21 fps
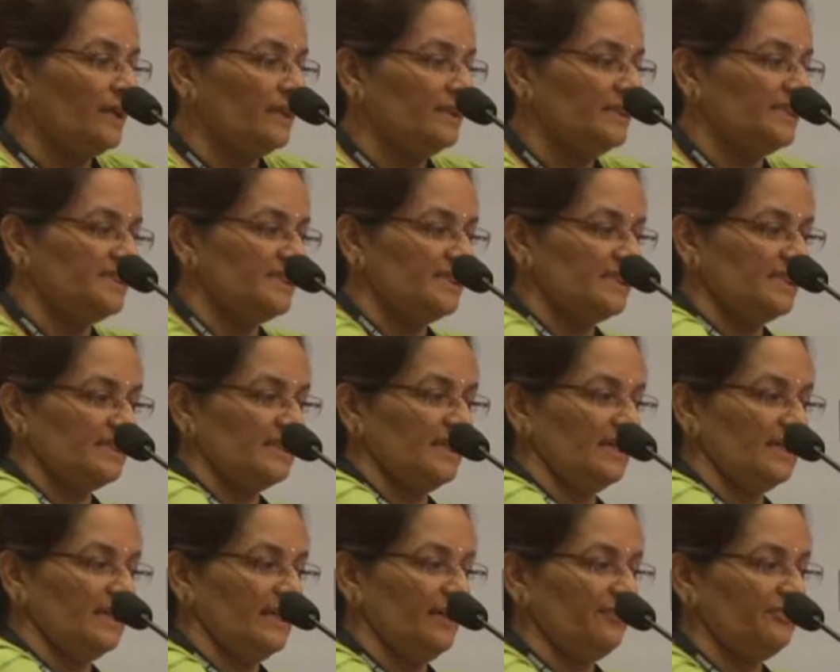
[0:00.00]
This is
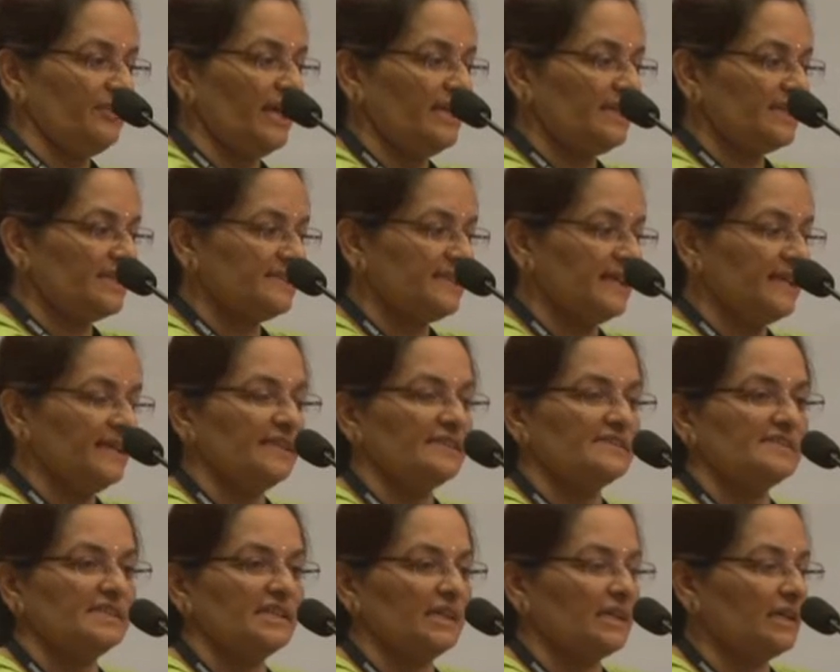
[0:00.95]
the left-hand side
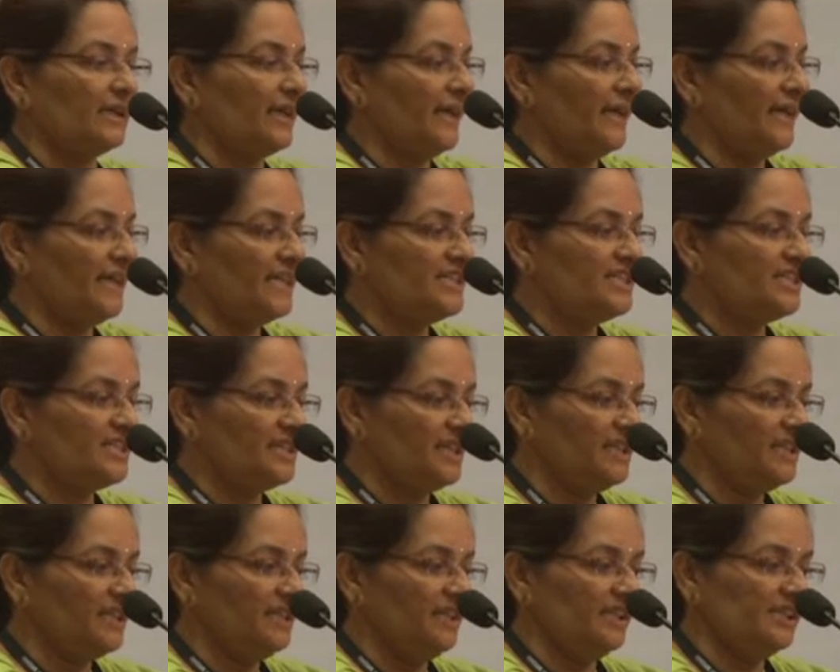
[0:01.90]
is the age
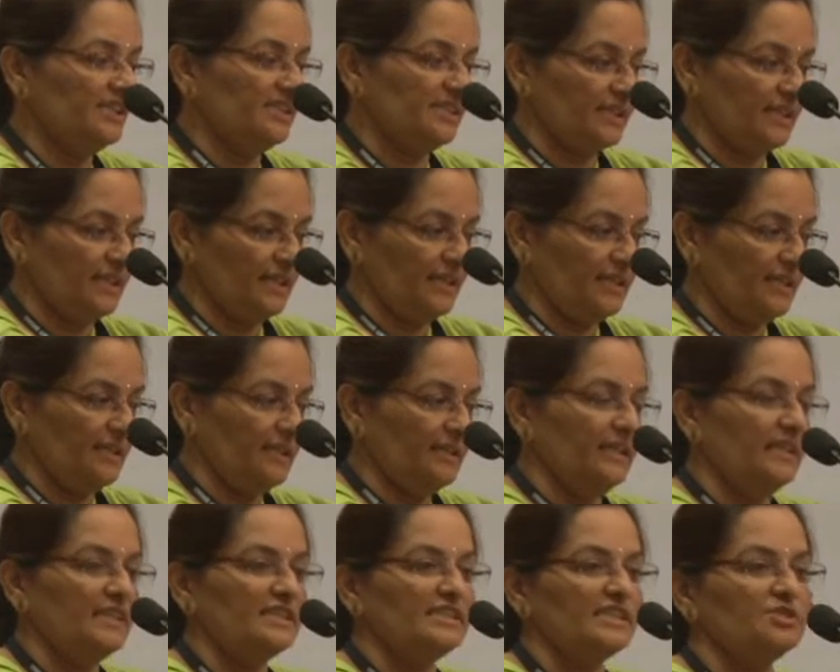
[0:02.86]
in years,
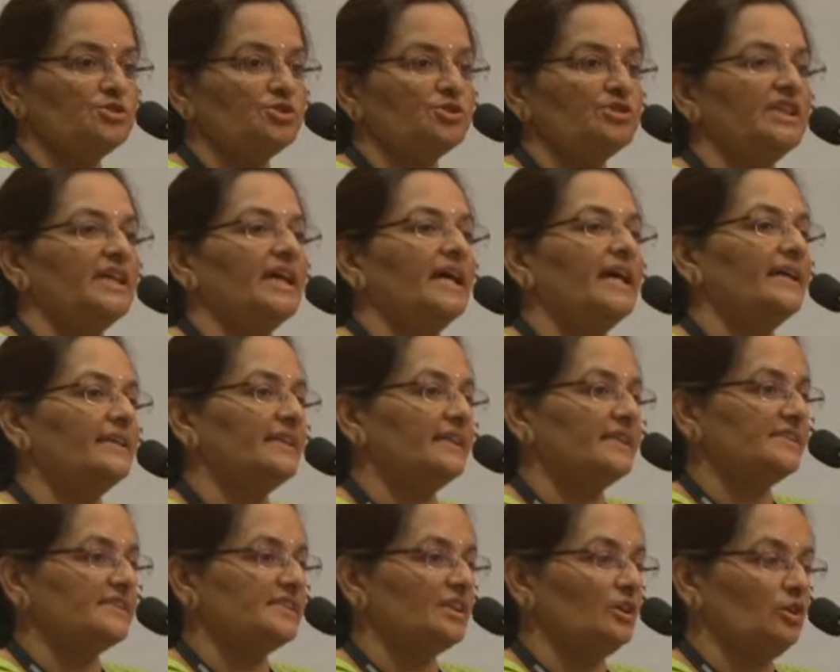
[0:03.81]
niche jo diya hai,
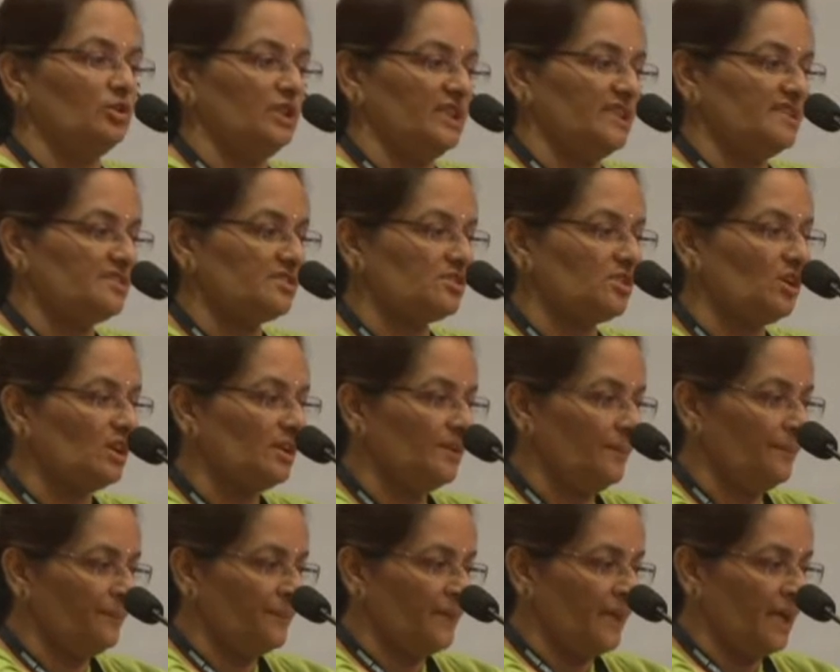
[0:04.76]
that's the
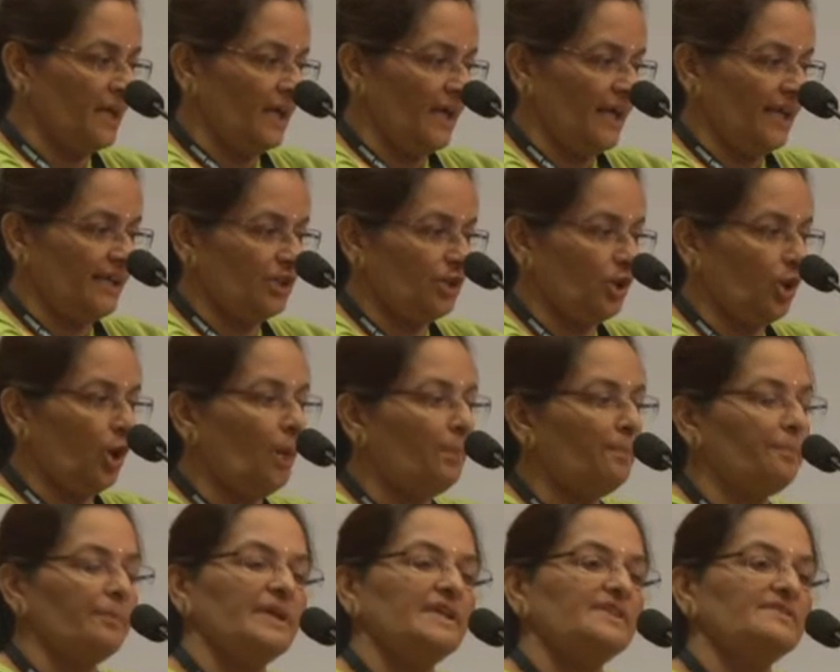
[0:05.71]
cholesterol, and
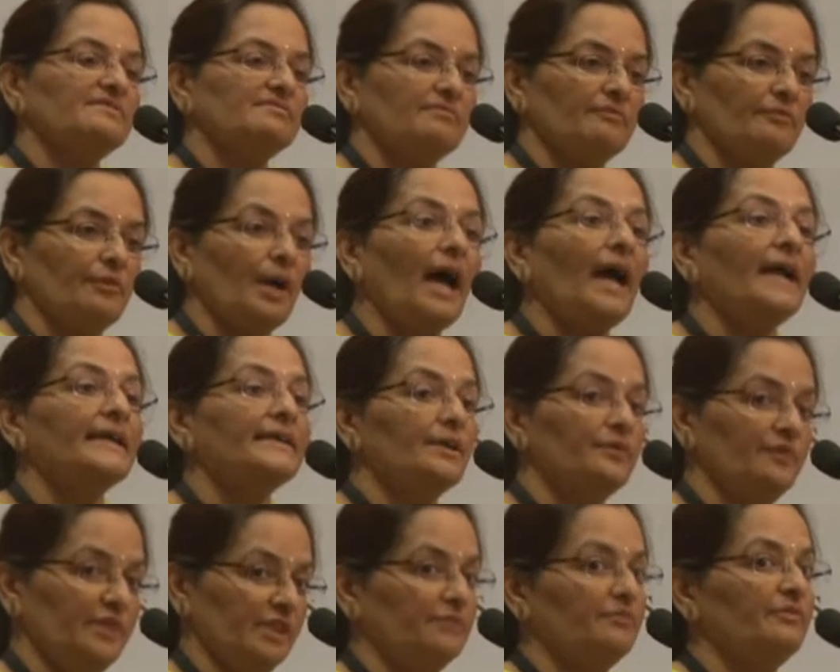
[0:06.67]
top is
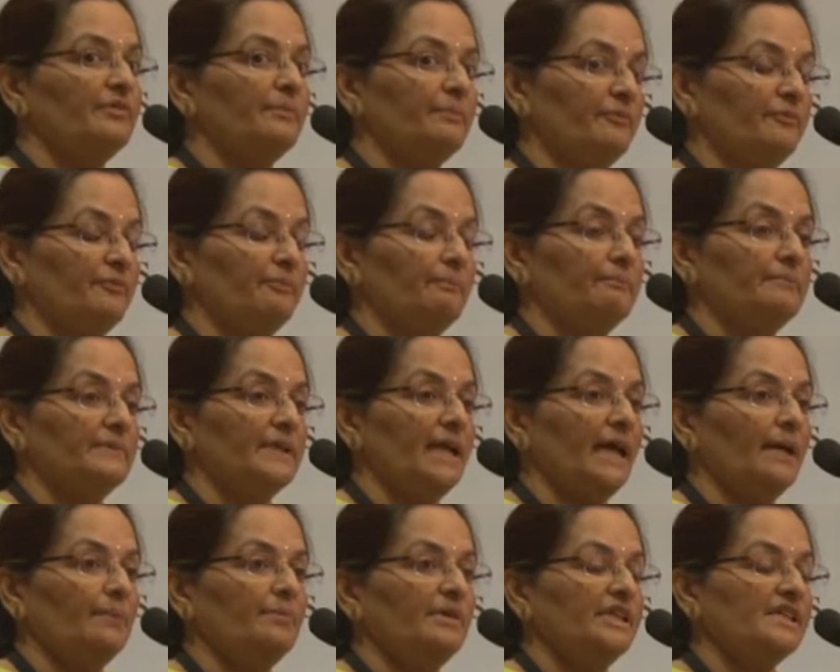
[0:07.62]
either with
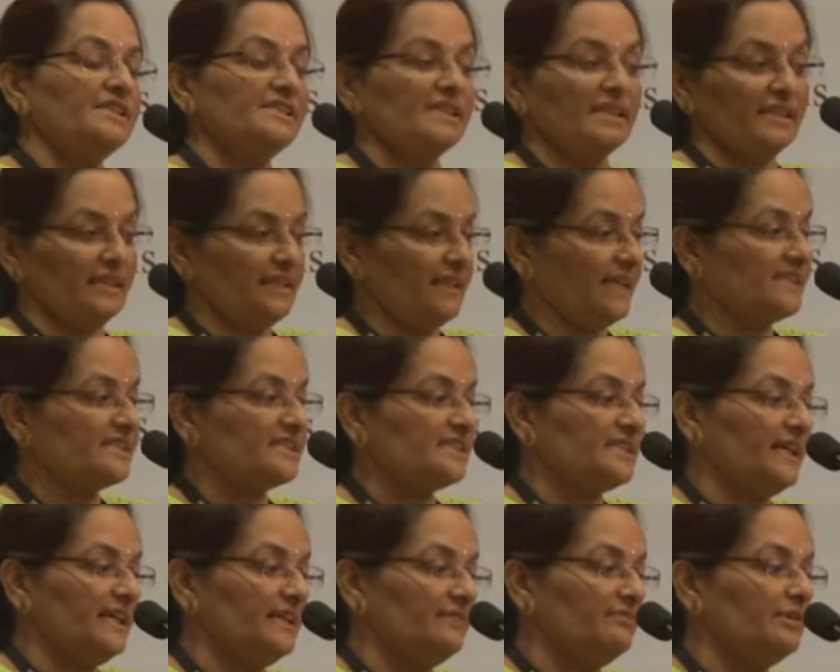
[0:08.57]
diabetes, and the next
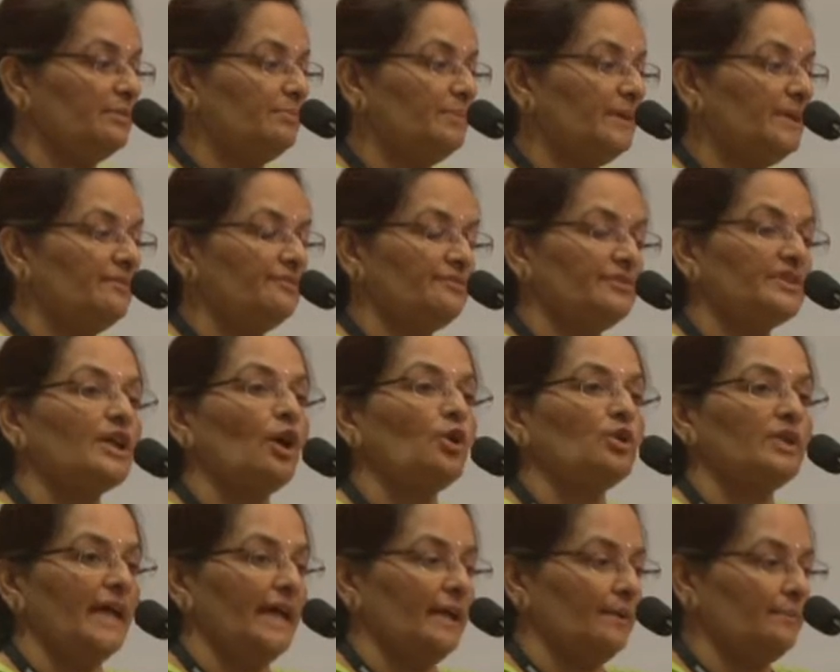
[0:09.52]
slide will be
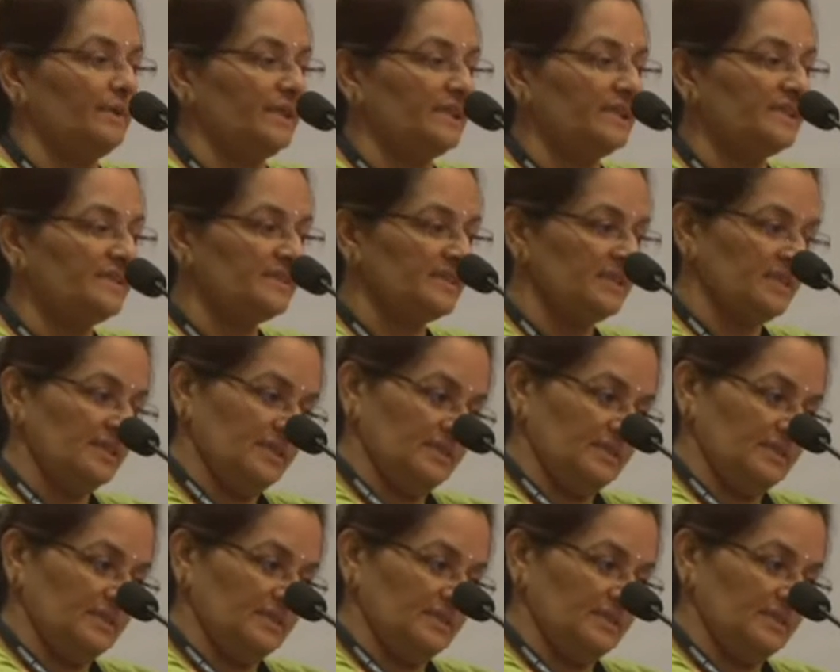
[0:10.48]
without diabetes.